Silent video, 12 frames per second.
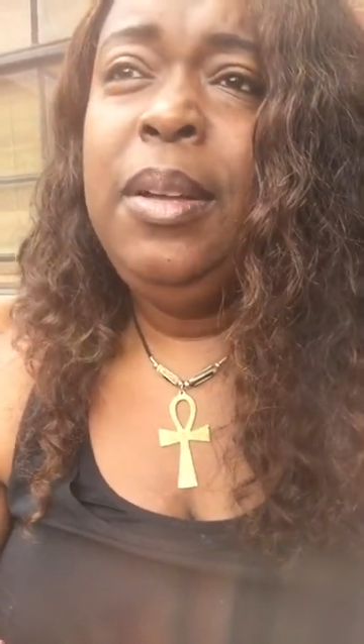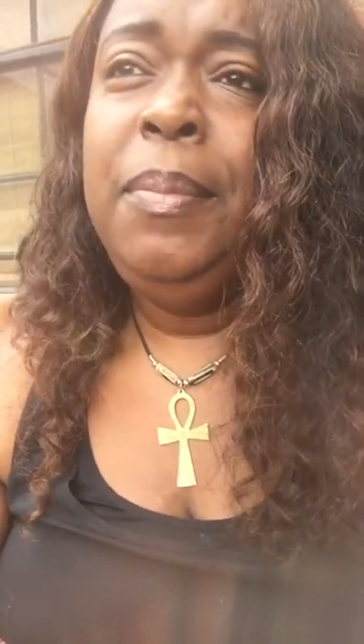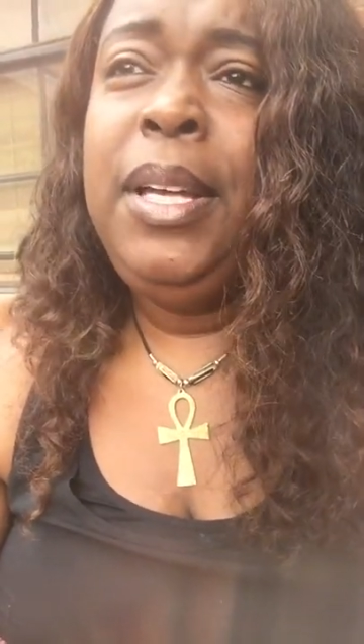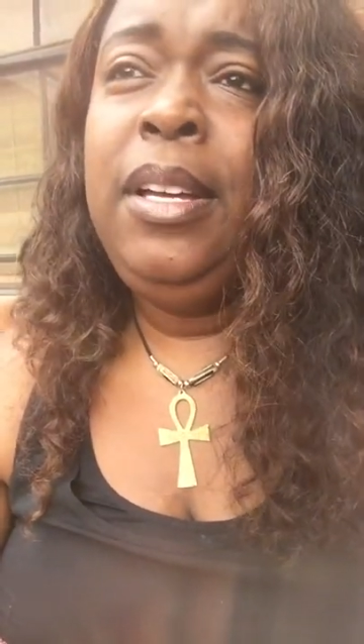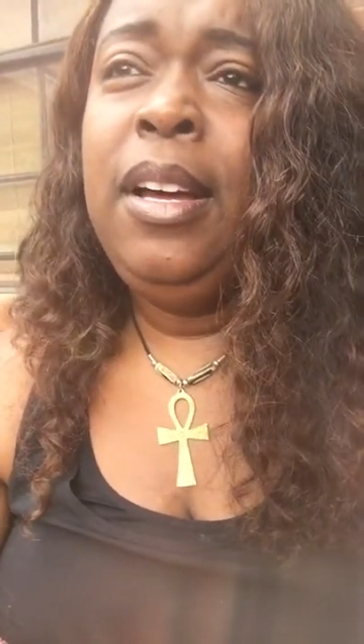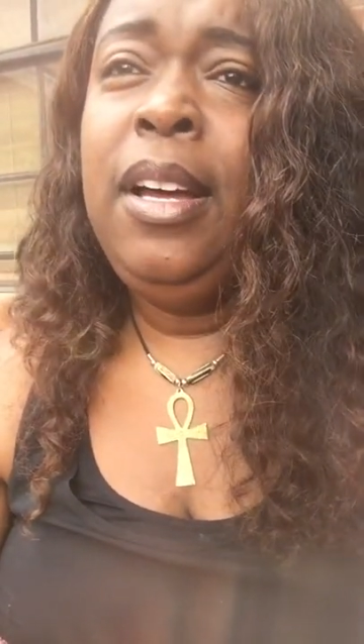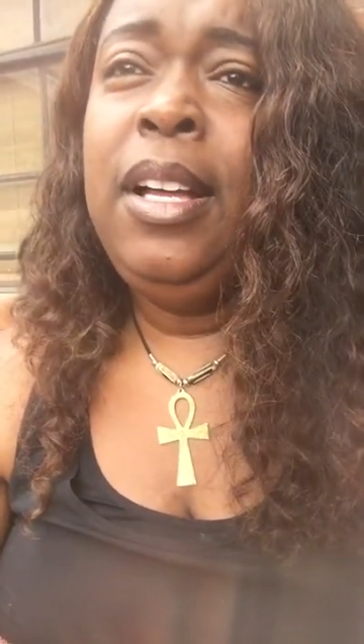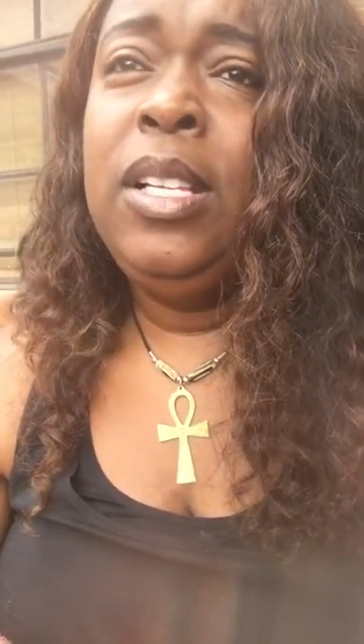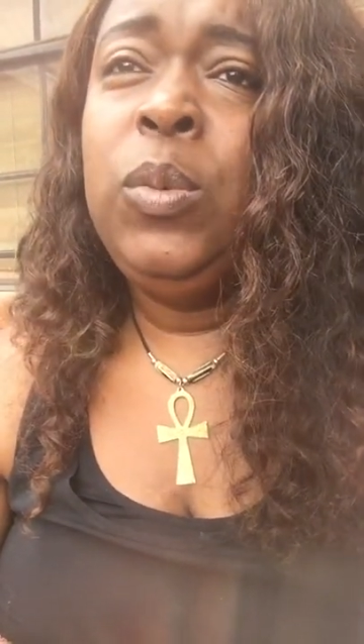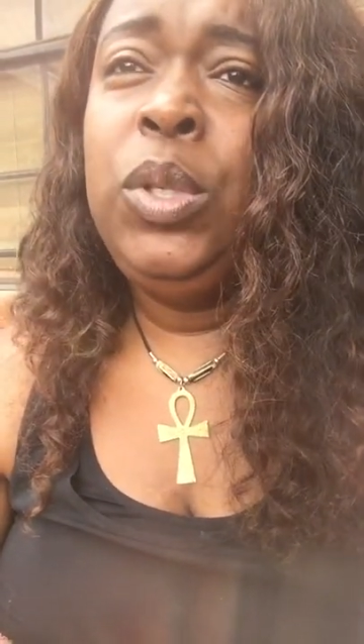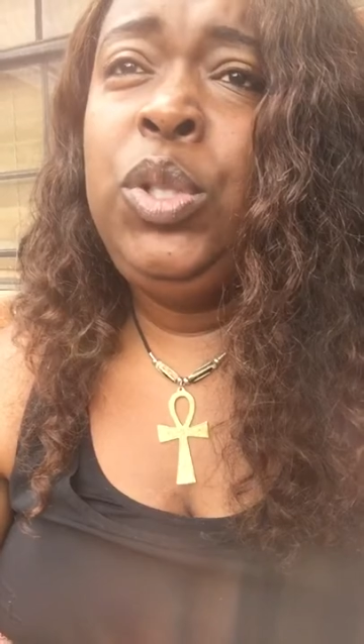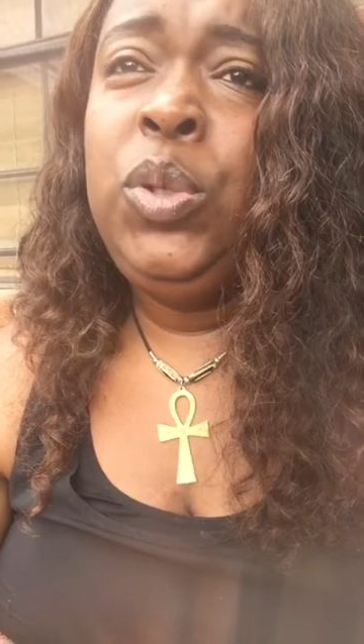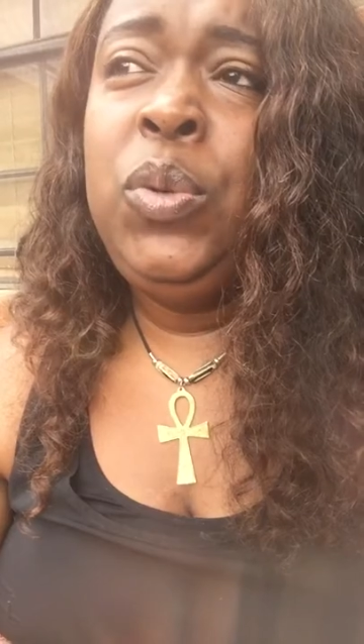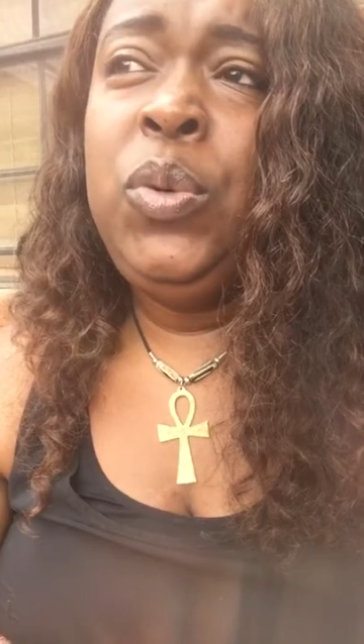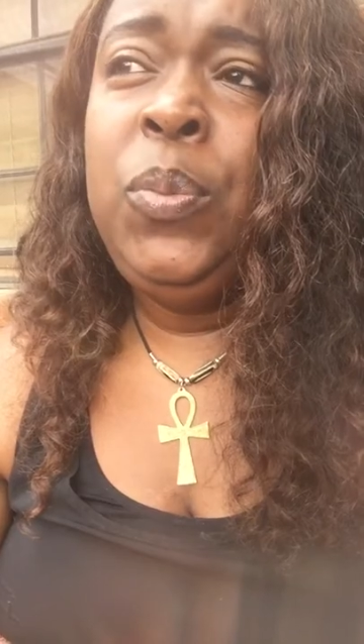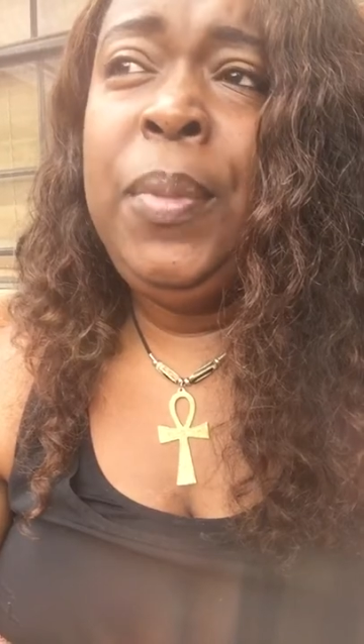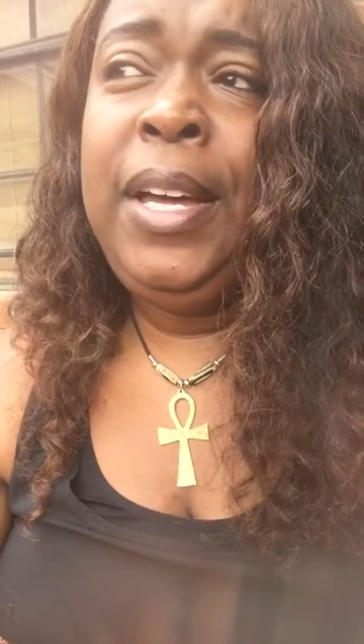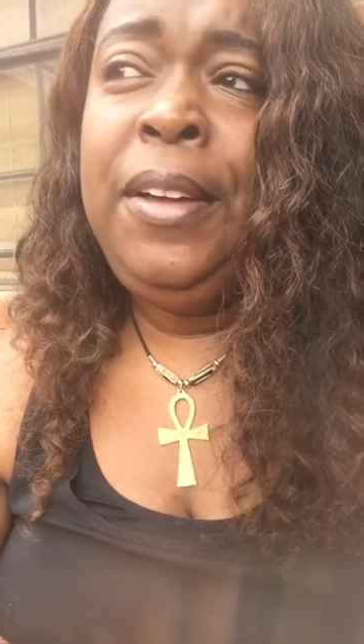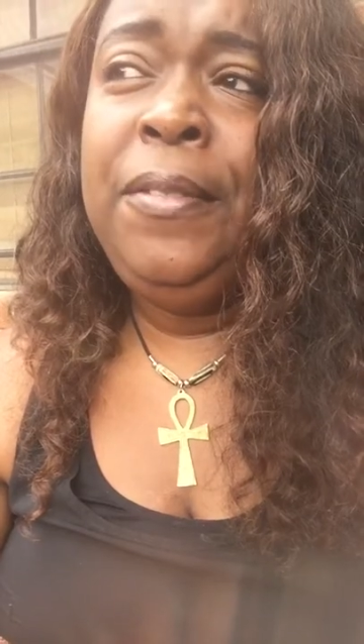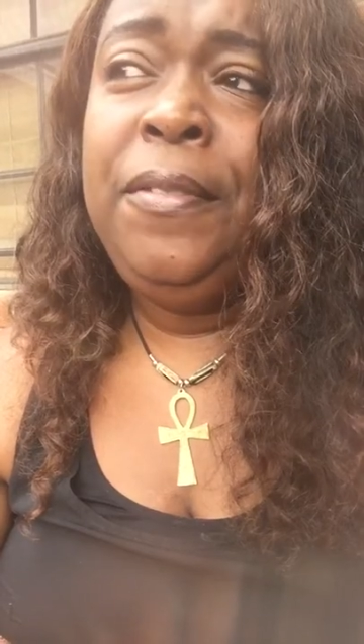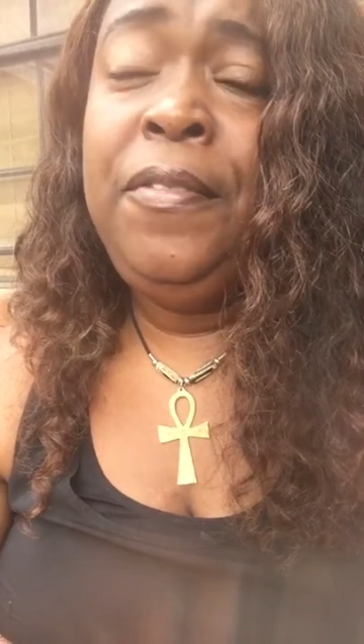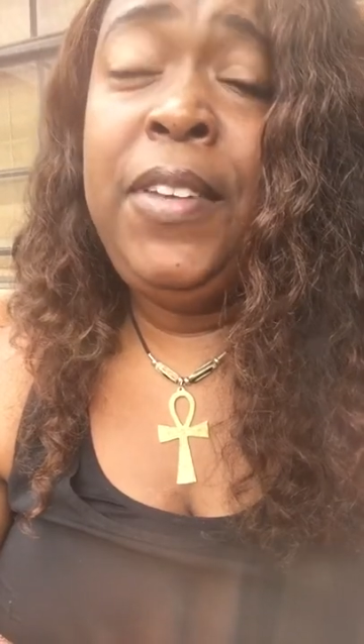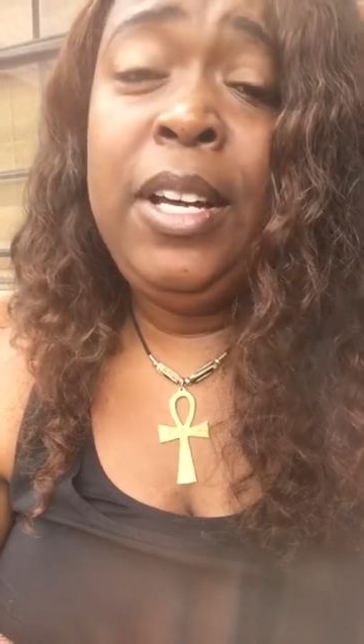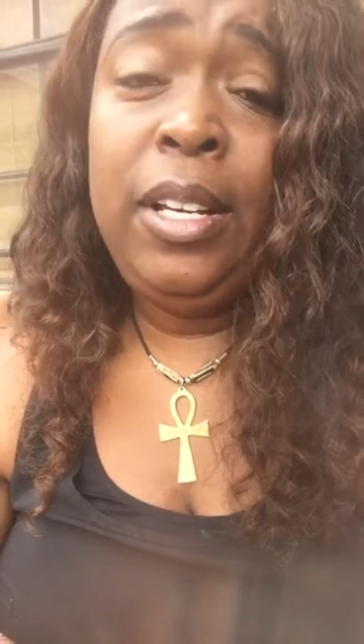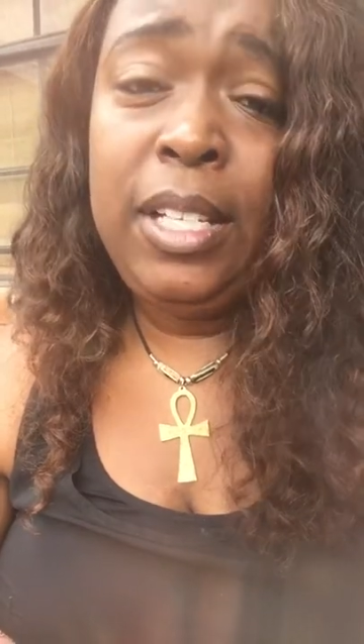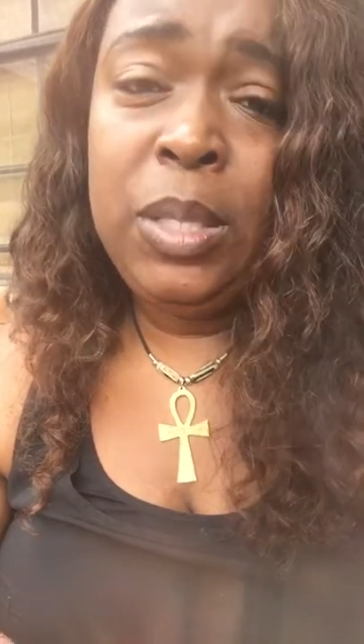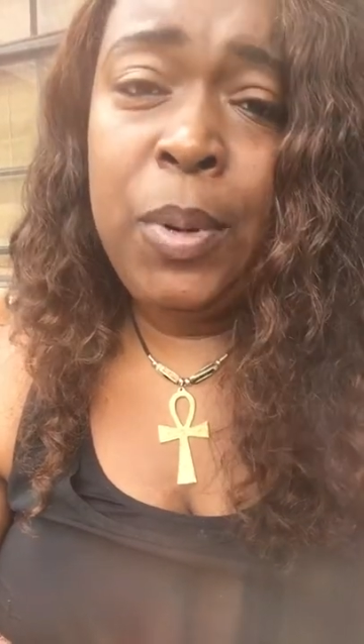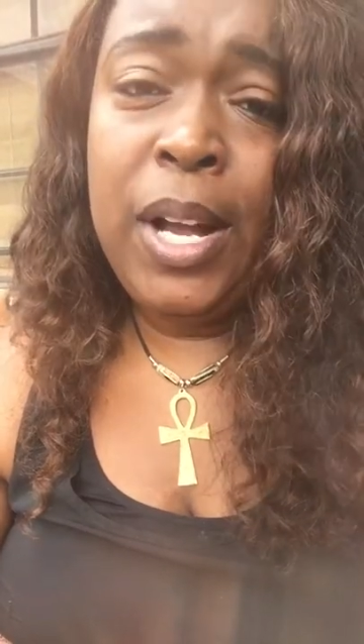Because what you may feel is